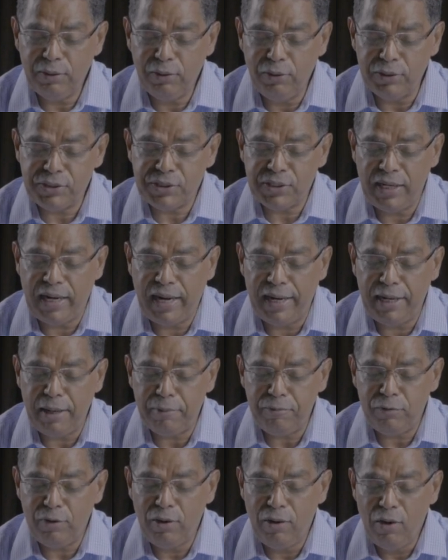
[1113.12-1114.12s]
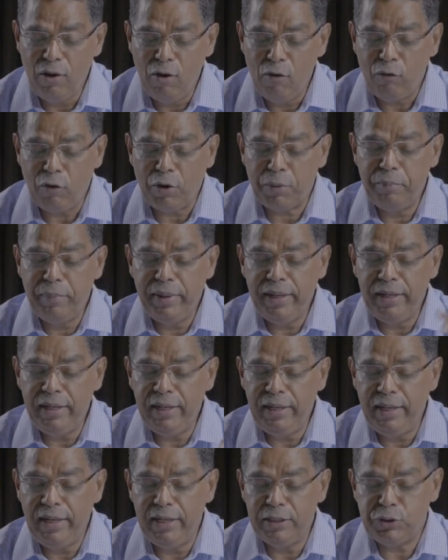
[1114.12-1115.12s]
goods laid up for
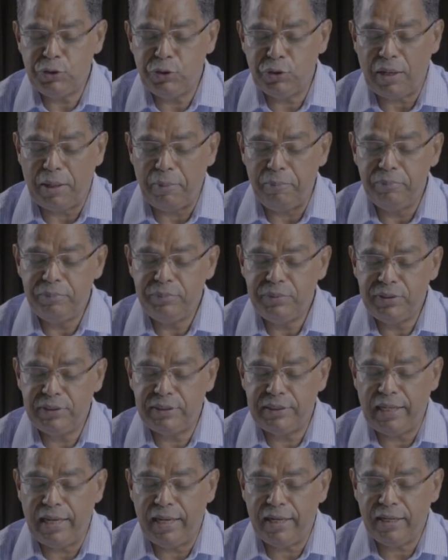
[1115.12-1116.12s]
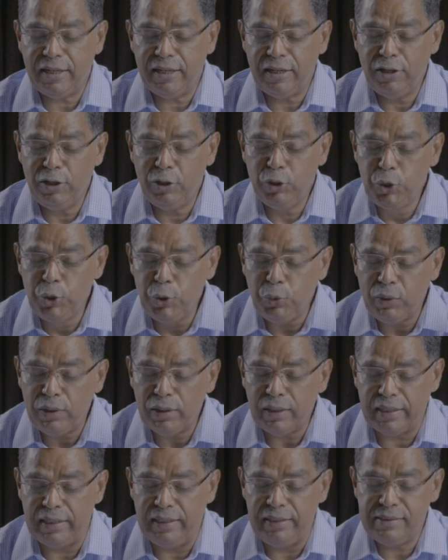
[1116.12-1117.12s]
many years to come. Take
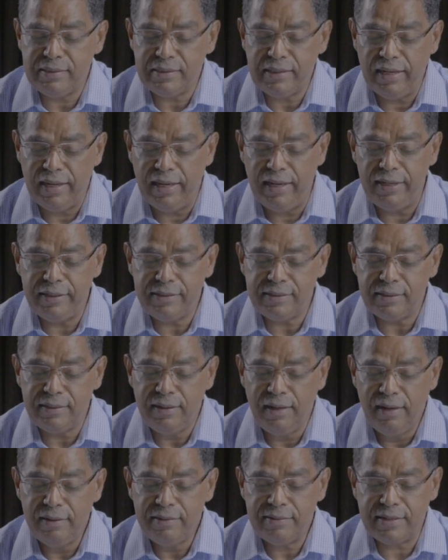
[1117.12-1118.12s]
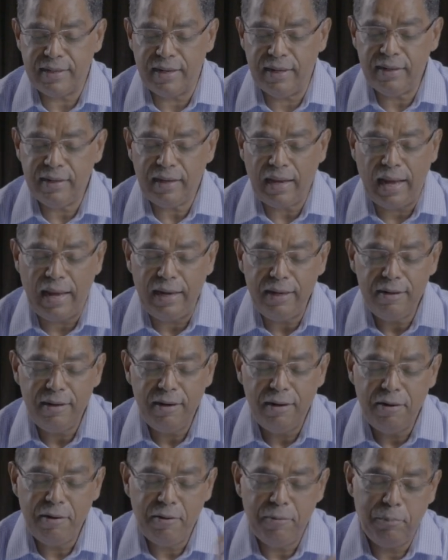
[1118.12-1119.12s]
your ease, eat, drink and
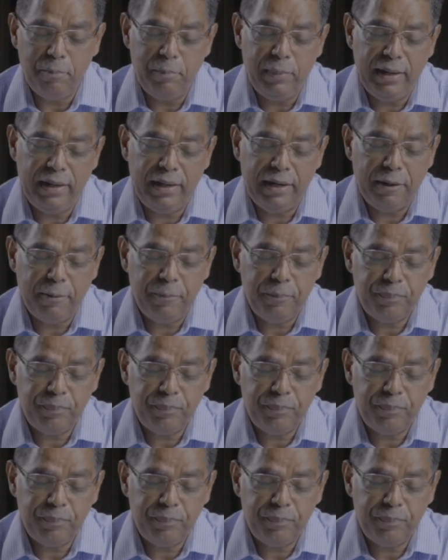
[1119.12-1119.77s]
marry.